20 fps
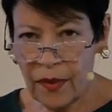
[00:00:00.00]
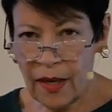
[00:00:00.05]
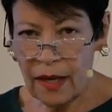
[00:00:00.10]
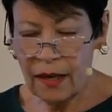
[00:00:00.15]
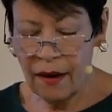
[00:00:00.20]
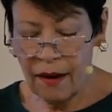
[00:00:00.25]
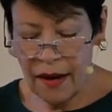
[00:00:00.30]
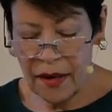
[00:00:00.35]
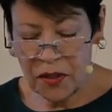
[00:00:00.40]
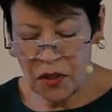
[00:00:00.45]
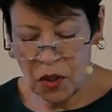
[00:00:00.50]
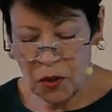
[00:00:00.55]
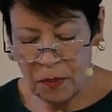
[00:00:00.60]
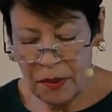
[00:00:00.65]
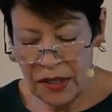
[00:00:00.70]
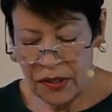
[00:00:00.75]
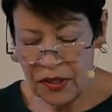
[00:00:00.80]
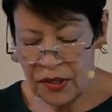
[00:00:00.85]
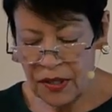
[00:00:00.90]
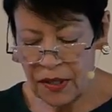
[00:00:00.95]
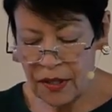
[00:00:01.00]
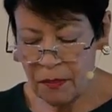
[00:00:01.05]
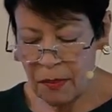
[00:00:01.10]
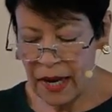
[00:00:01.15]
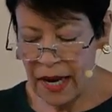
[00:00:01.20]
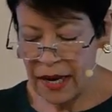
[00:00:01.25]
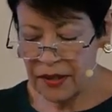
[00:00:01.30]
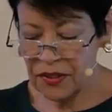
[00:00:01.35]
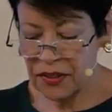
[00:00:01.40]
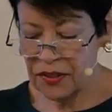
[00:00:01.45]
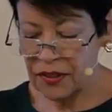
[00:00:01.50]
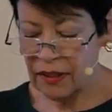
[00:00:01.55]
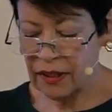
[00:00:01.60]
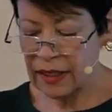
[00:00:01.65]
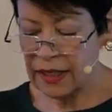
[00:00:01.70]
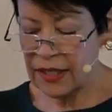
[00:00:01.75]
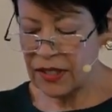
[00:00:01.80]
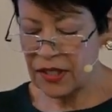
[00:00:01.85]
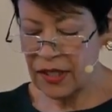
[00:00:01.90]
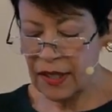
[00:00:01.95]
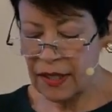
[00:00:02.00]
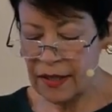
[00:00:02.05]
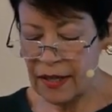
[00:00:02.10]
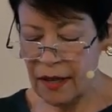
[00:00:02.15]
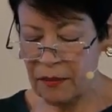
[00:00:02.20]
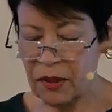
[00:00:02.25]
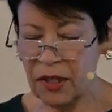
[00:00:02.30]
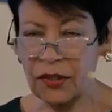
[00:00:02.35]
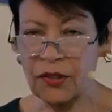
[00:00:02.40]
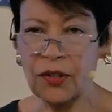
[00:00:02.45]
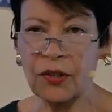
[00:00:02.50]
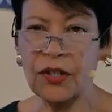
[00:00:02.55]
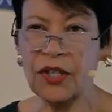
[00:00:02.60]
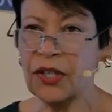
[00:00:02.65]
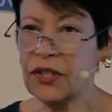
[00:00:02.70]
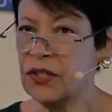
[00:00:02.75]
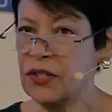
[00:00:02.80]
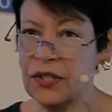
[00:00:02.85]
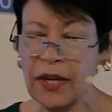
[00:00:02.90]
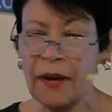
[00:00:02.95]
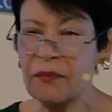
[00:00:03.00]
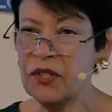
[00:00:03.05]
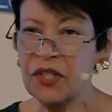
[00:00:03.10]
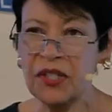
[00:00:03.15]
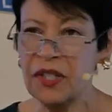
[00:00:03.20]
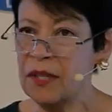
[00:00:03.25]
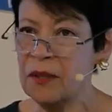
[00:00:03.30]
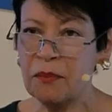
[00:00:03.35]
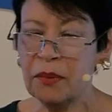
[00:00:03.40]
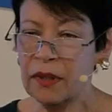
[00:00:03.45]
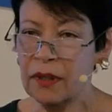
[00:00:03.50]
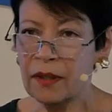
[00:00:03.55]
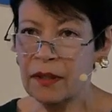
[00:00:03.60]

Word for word: God speaks to the pastor, and listen to them because you're just dumb sheep.